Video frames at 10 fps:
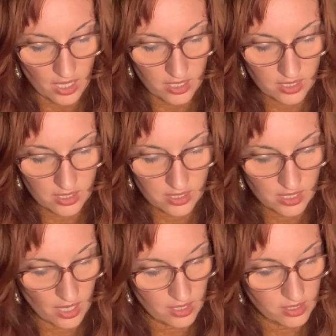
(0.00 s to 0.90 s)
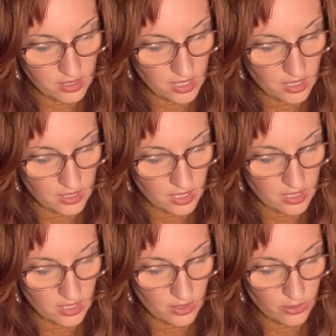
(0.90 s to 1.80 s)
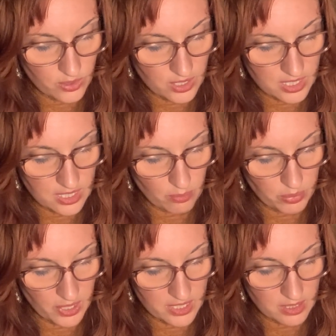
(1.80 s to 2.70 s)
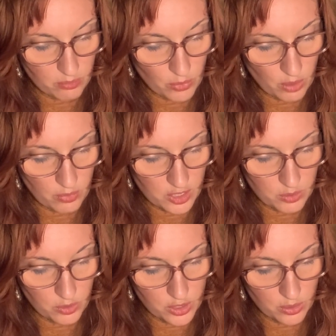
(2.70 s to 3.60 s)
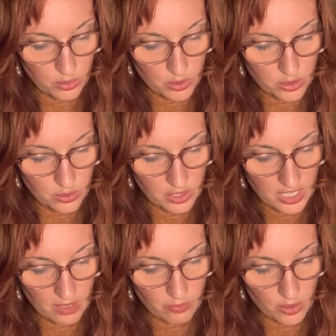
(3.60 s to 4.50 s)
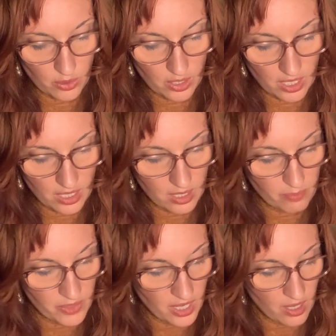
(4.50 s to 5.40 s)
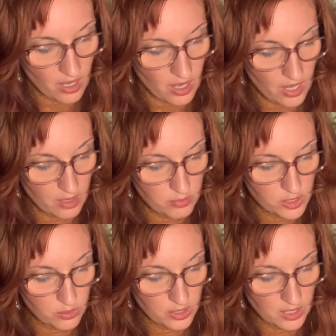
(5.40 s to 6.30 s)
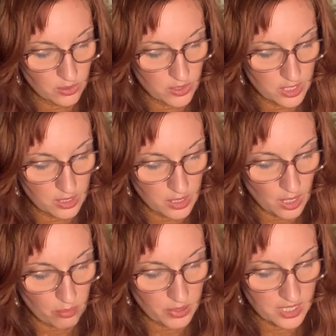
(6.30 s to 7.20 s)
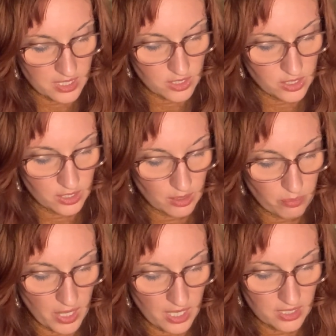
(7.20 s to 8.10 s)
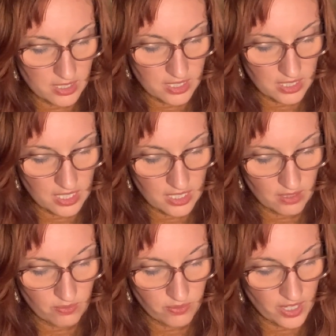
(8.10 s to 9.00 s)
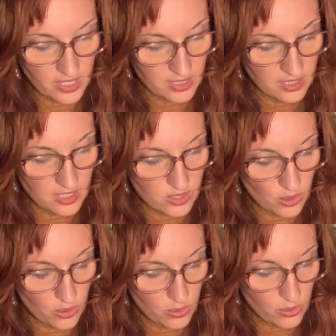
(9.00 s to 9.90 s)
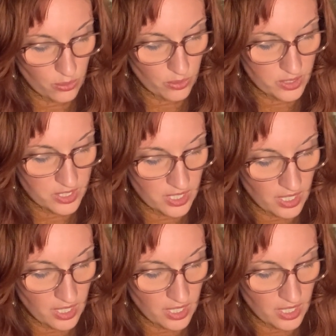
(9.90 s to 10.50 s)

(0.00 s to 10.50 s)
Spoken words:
is, I think, that he loses some pleasant moments which could do him no harm. I am sure he loses pleasanter companions that he can find in his own thoughts,